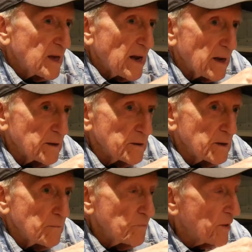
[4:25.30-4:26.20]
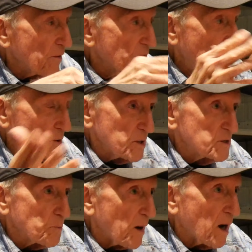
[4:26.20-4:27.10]
And they found a
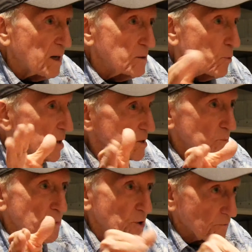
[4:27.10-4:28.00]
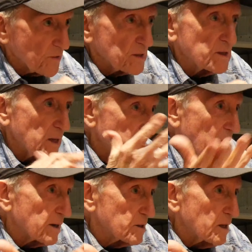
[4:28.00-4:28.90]
spot. It wasn't perfect. They
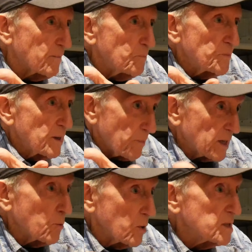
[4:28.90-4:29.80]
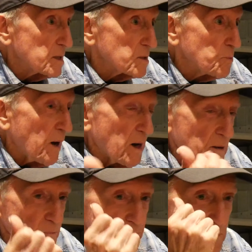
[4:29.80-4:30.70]
liked it, but it was a spot.